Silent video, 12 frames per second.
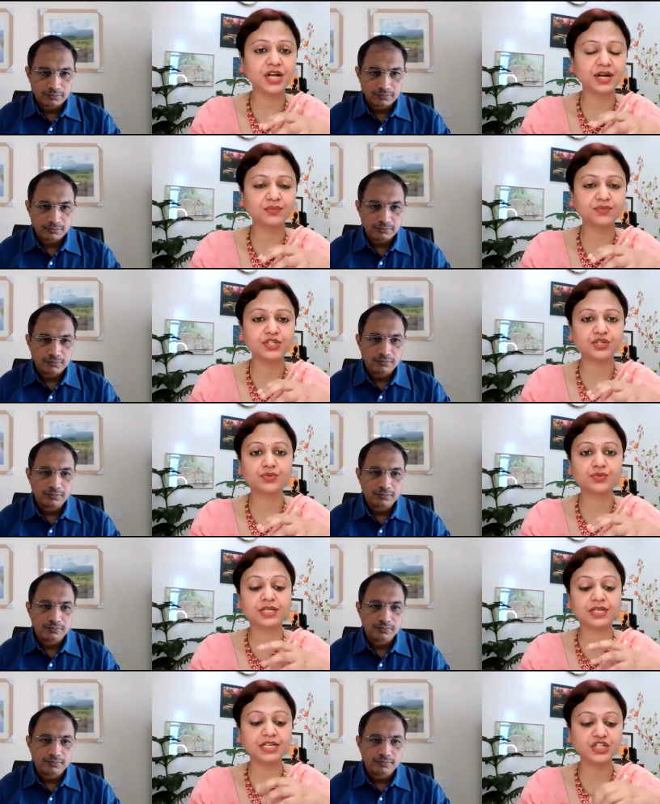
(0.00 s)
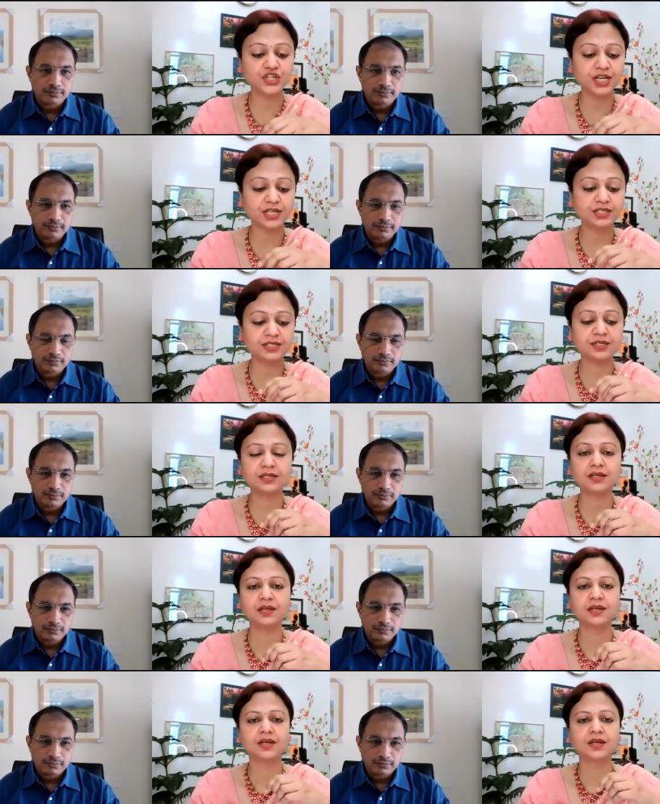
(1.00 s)
Speaker 1: at which it was initiated
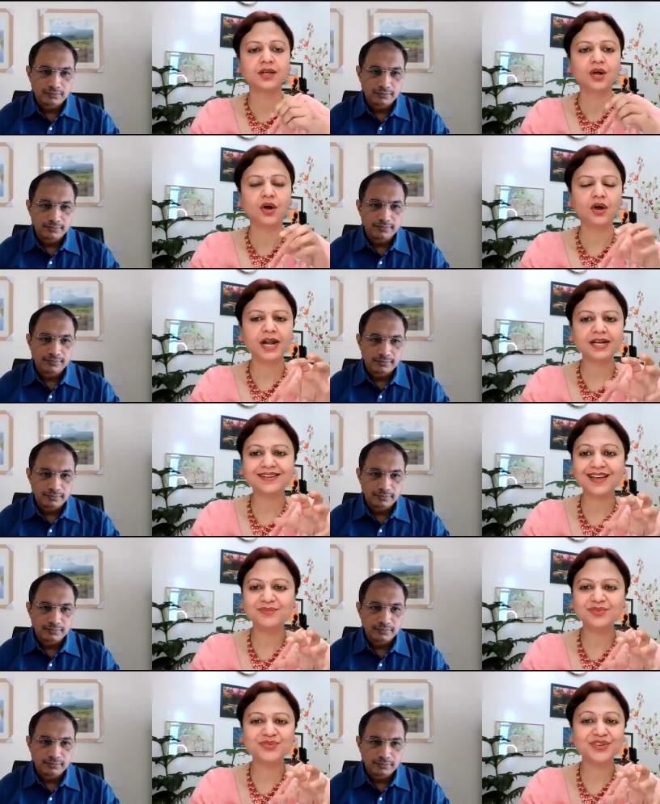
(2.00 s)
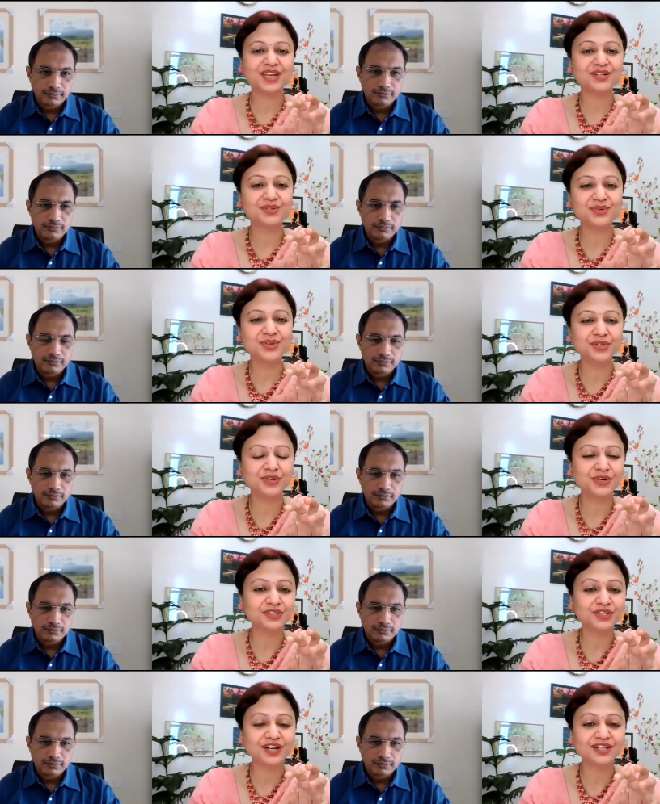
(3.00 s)
or at times we get to
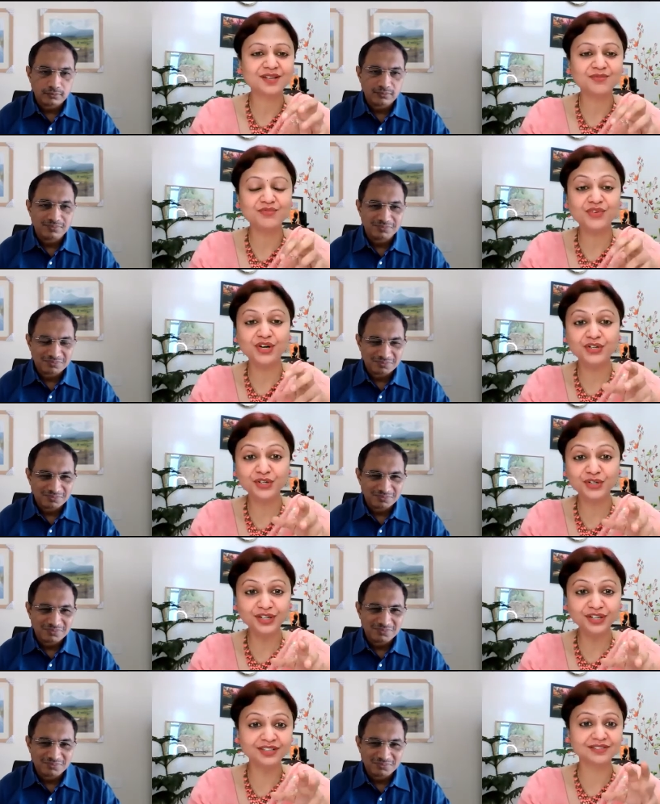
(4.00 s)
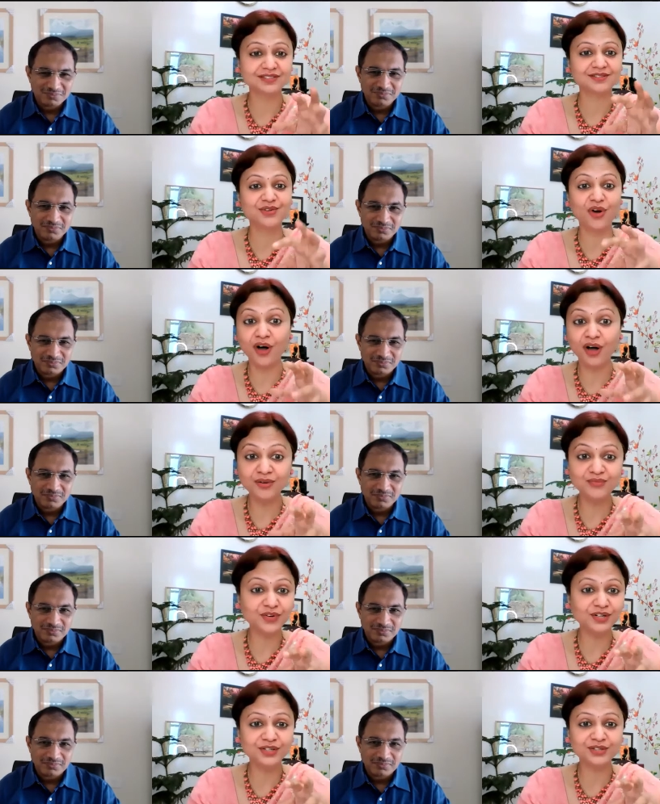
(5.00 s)
hear there are some filtered,
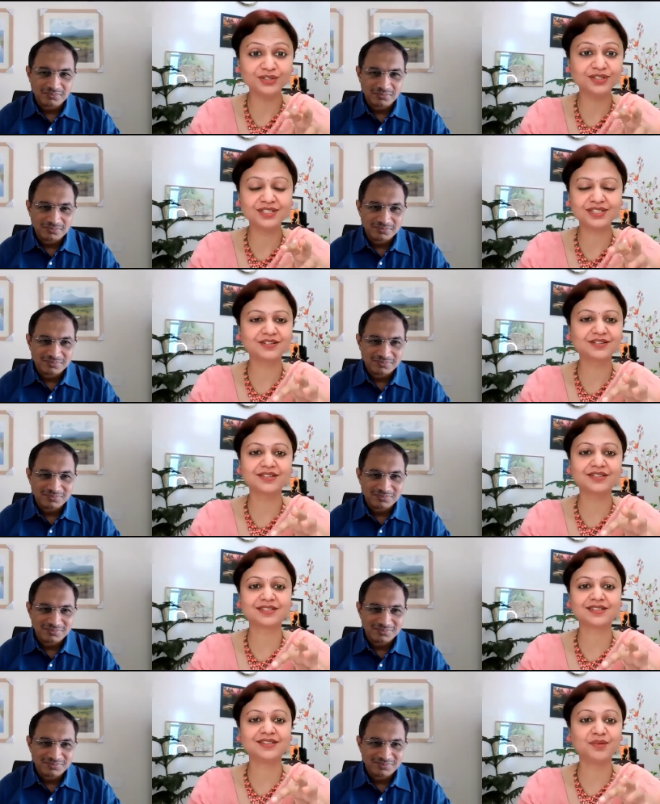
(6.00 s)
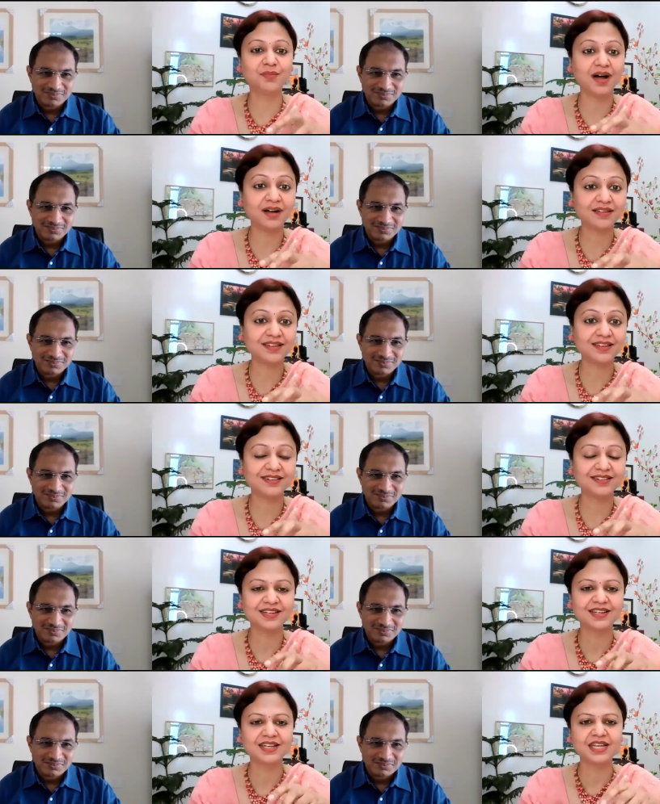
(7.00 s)
non-filtered cigarettes in the market.
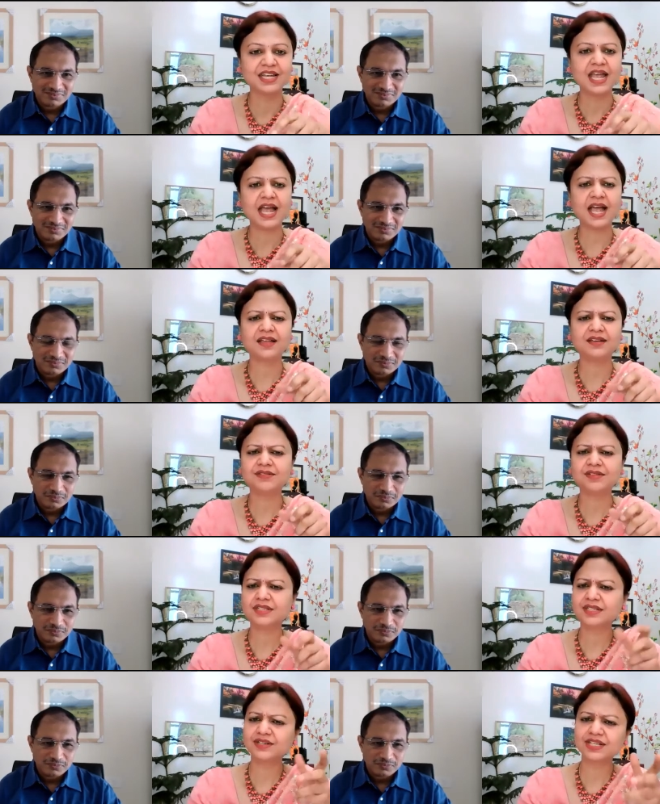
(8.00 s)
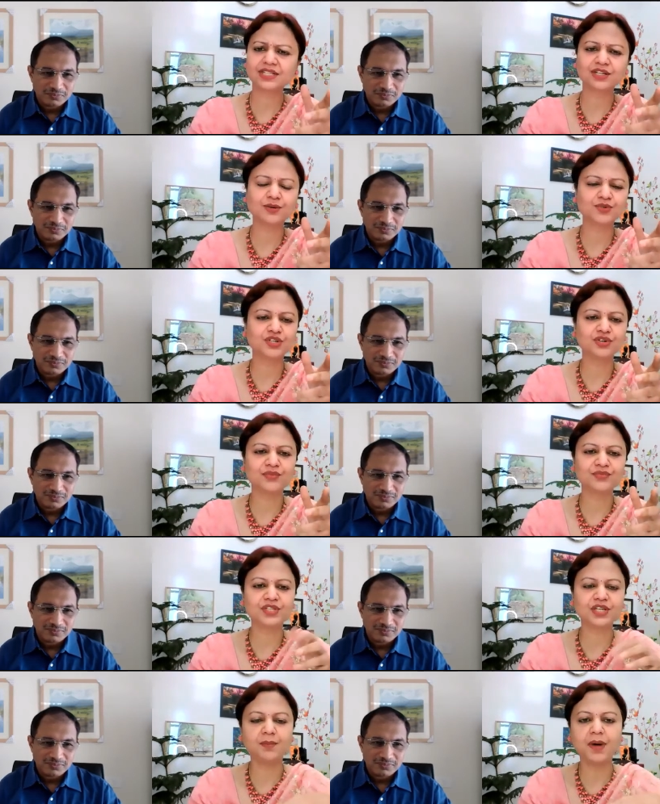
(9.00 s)
And there's a description of
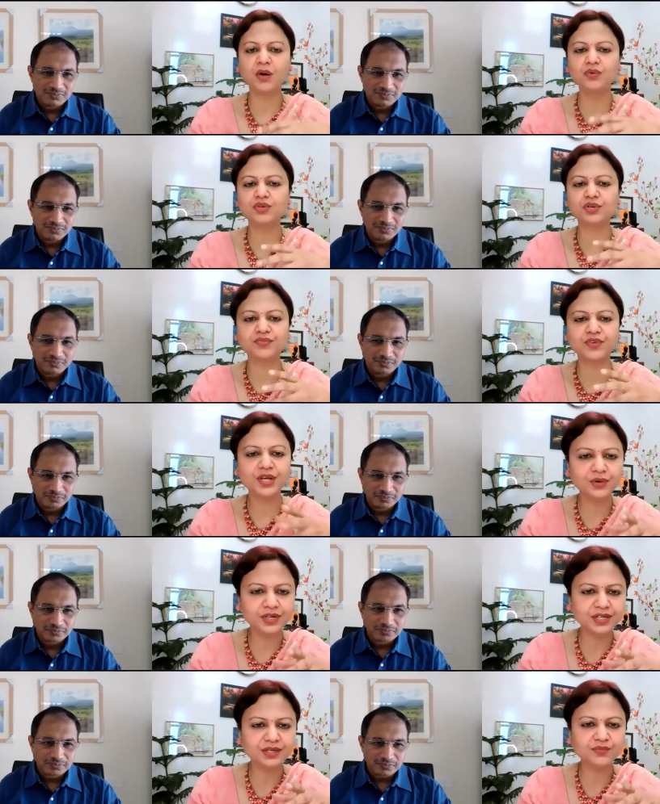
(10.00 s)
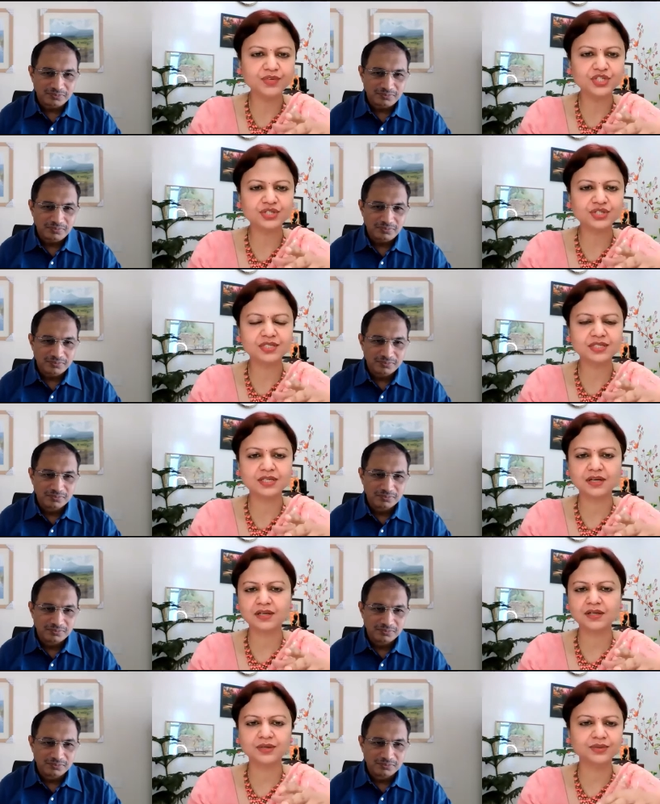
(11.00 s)
the amount of nicotine which it's,
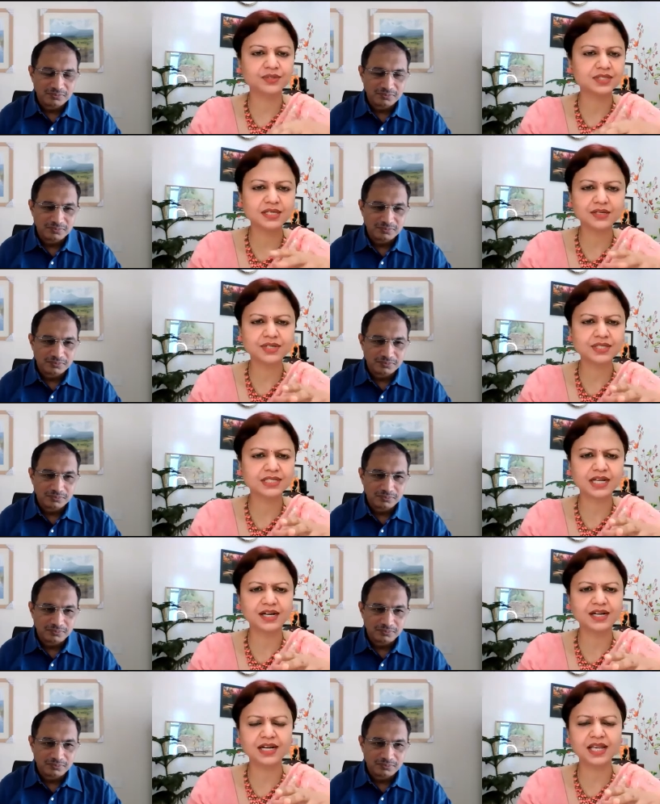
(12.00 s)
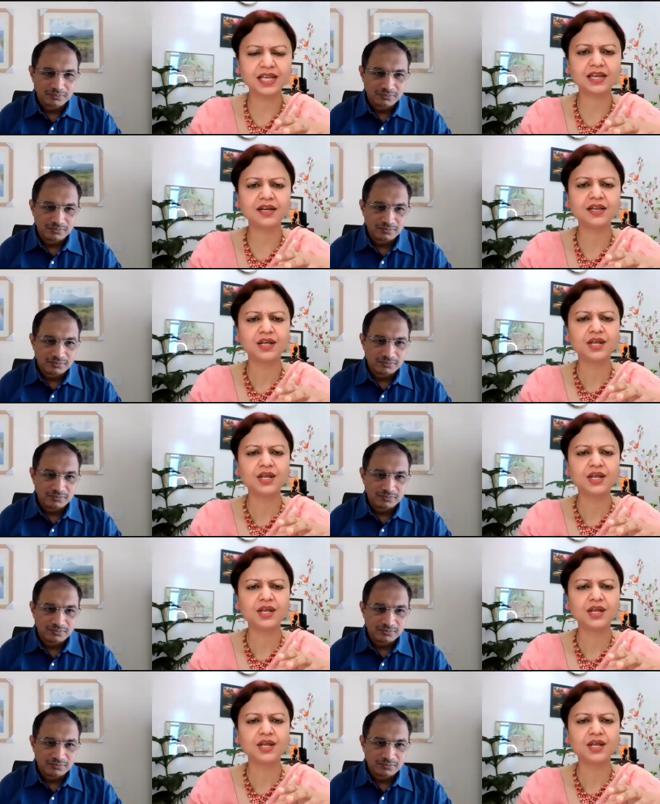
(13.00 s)
uh, you know, the cigarettes contain.